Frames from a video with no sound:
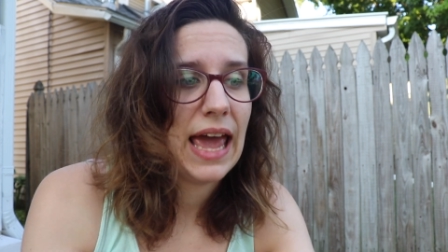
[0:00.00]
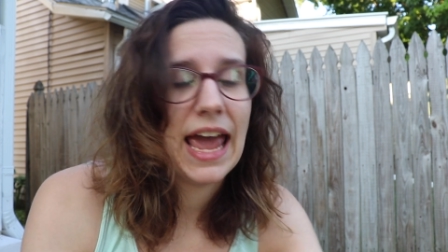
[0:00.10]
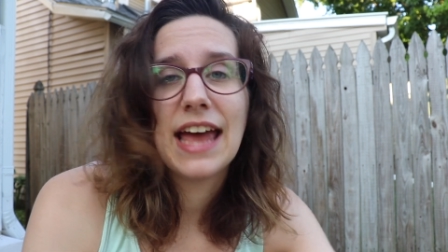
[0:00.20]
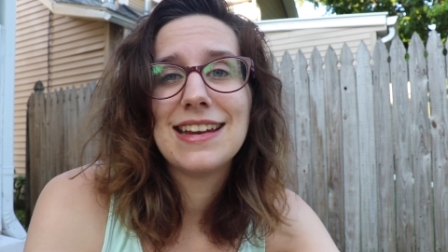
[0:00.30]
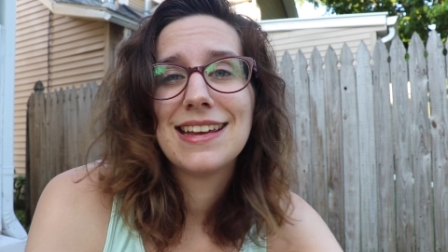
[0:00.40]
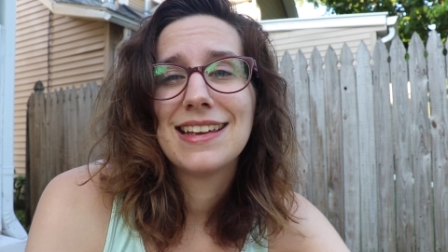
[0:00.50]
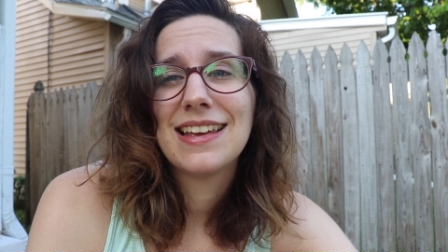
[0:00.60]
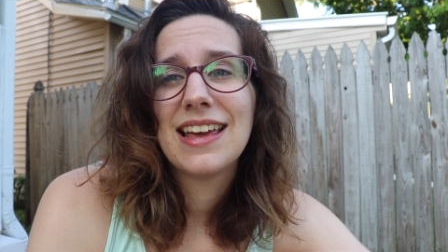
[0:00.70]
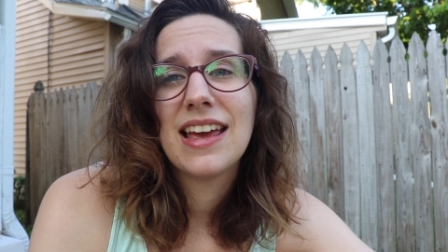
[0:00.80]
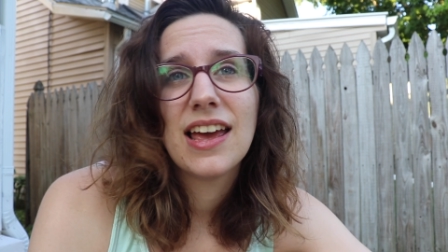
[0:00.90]
And
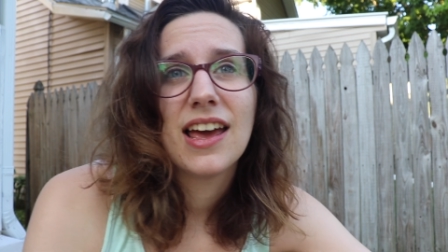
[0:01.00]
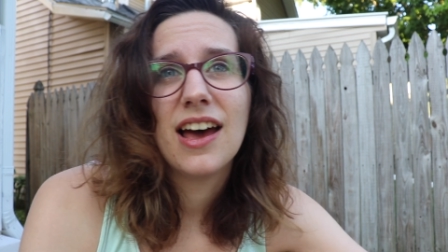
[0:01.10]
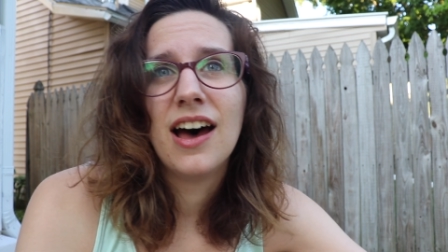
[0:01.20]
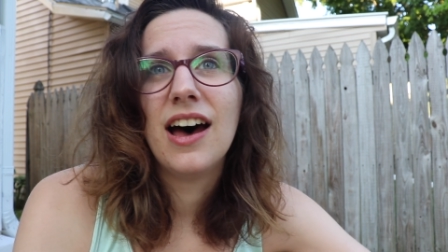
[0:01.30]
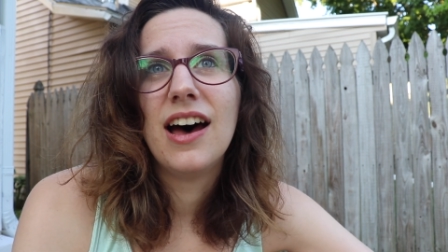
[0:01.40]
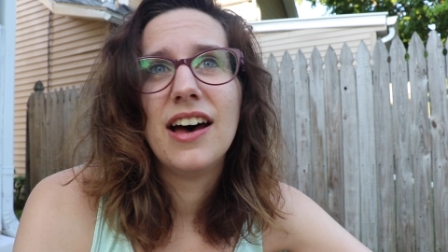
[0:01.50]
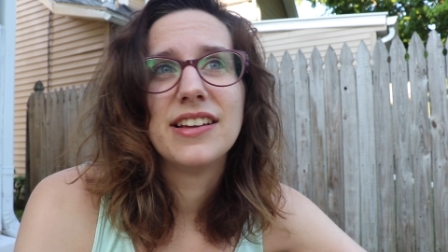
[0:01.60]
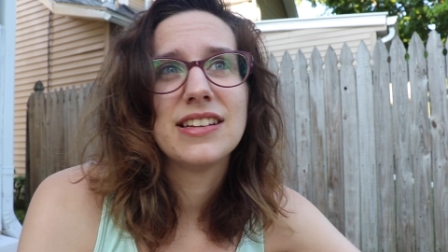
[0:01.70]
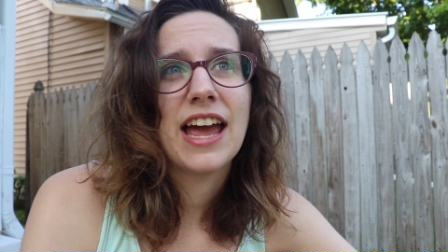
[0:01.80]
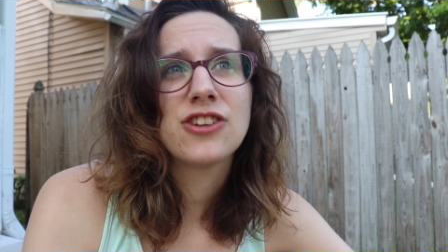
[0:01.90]
uh,
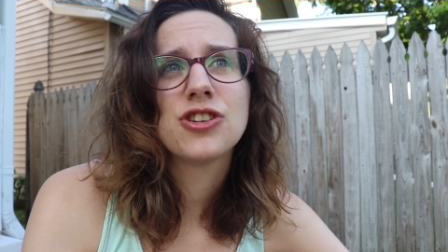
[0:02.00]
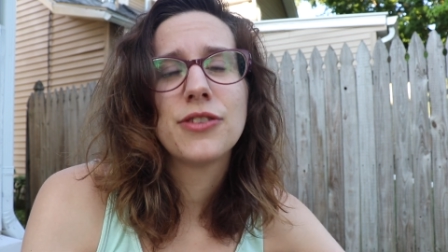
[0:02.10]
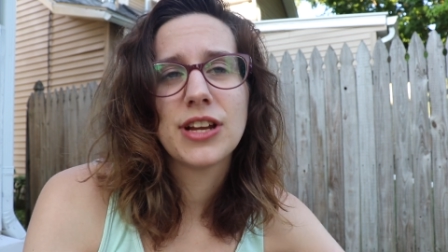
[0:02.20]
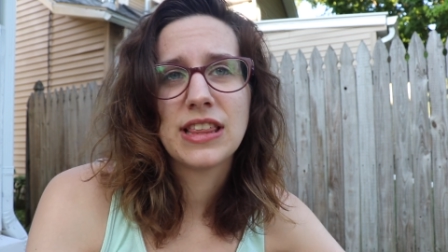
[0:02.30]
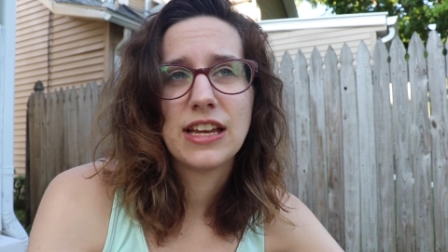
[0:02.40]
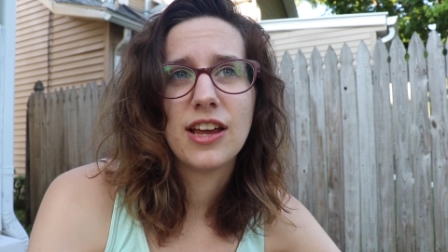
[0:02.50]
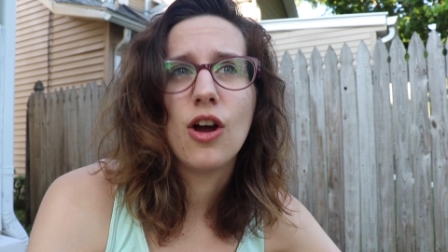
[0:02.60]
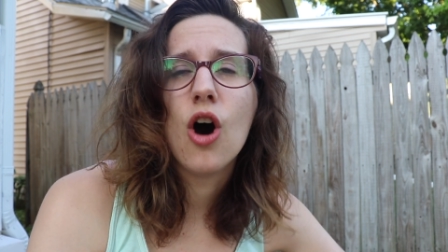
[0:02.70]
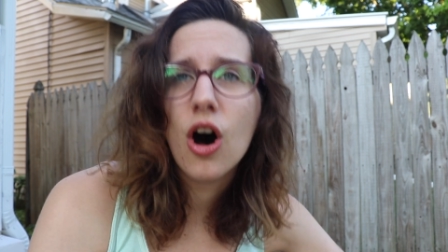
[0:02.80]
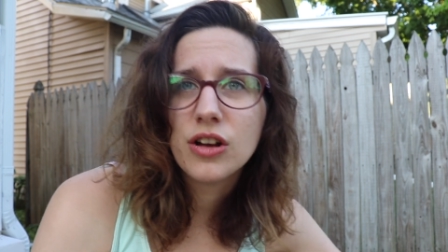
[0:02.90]
extroverted
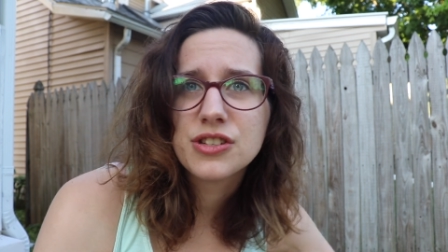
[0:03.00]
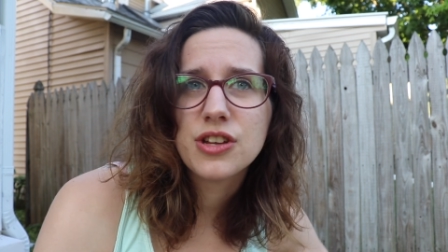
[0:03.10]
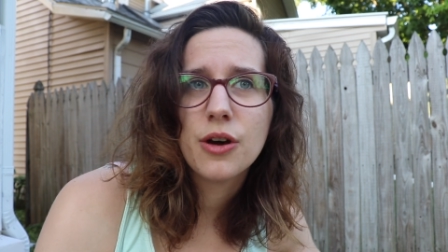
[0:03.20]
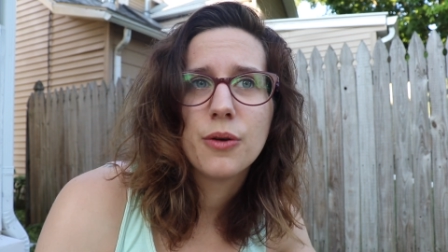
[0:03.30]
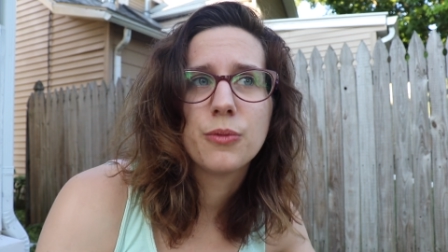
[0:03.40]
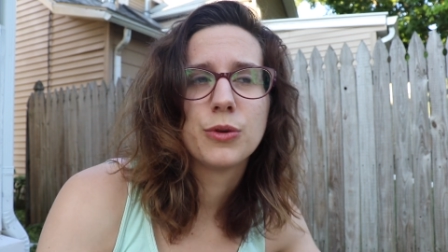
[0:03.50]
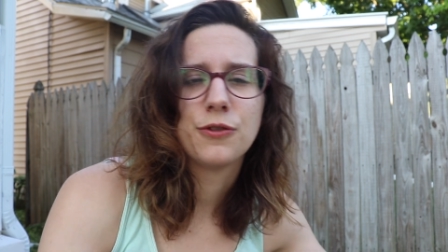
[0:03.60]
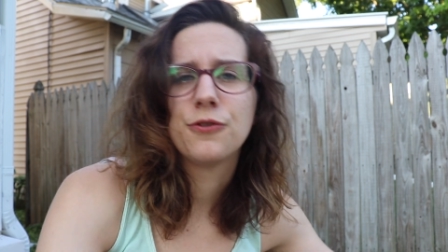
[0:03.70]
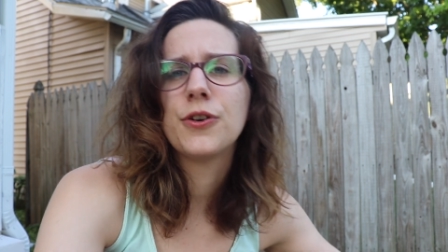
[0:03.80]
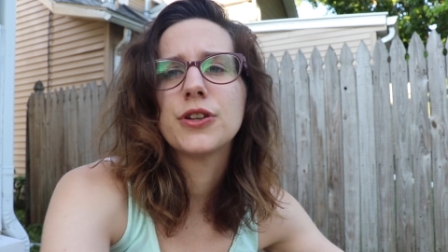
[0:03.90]
thinking also
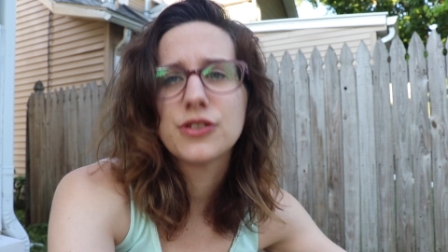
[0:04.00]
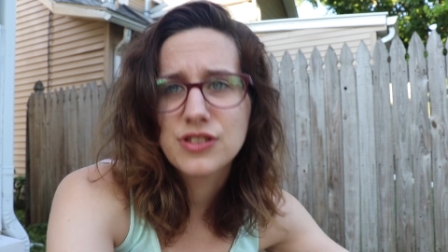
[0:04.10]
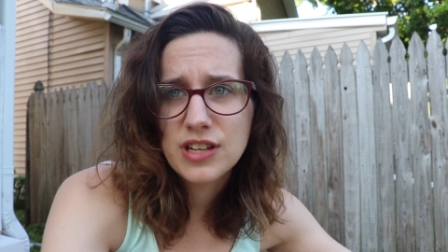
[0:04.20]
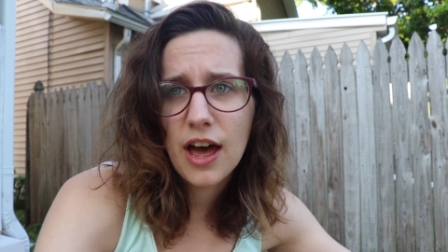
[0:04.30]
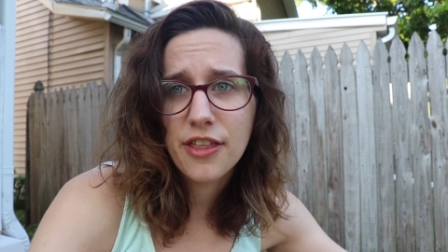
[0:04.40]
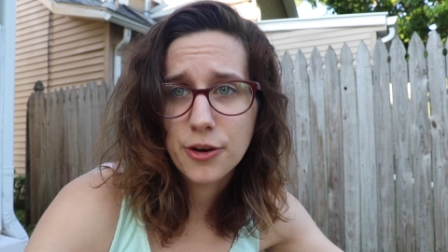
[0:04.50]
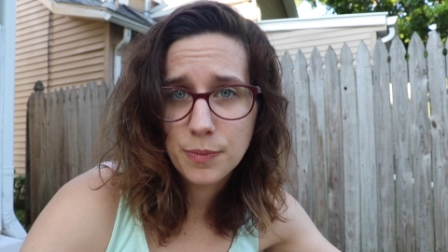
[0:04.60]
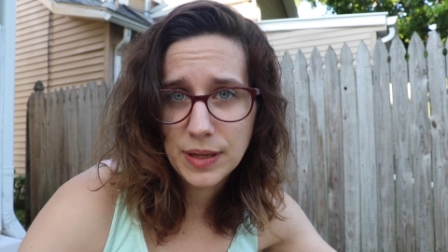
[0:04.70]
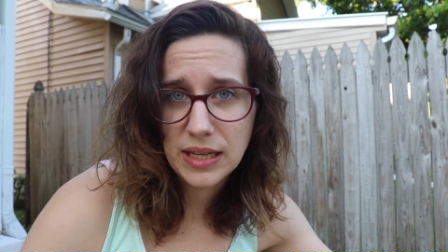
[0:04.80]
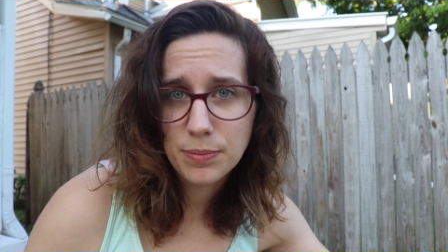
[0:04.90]
refers to other
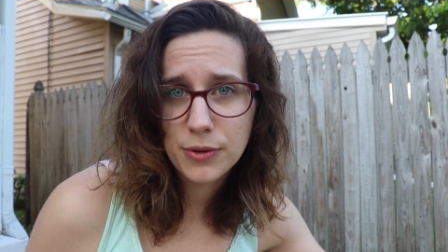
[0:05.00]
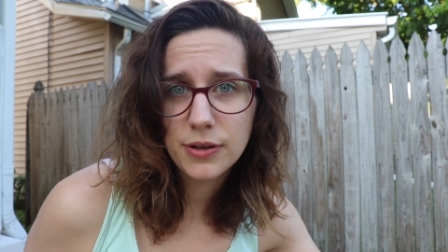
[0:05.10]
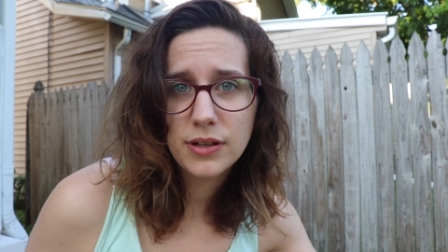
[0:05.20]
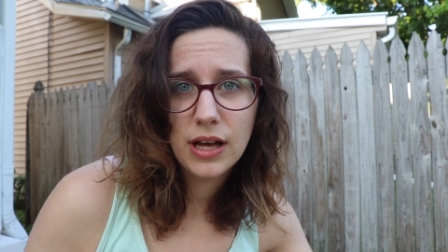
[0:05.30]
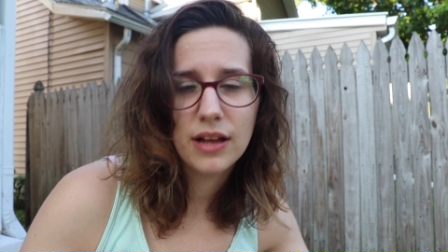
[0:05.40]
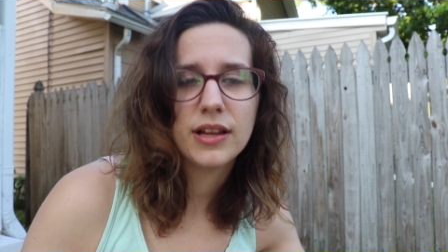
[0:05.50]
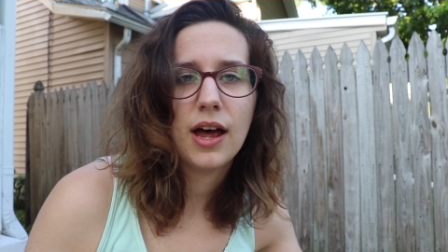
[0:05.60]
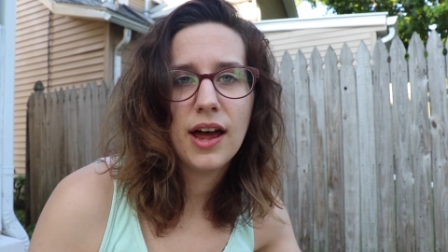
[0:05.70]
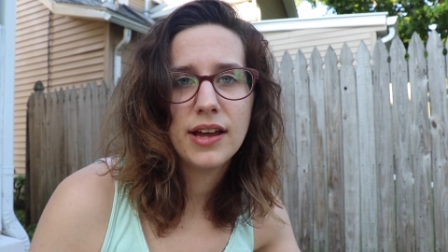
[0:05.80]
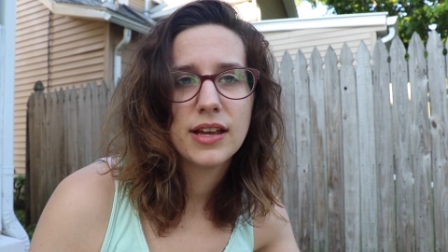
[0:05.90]
people a
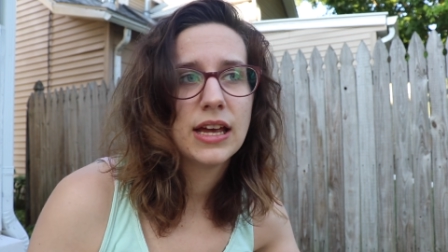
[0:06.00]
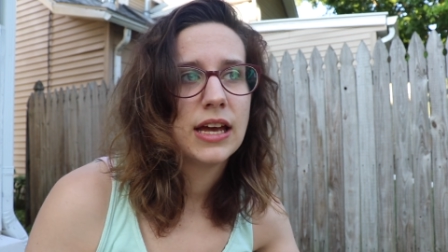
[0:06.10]
lot.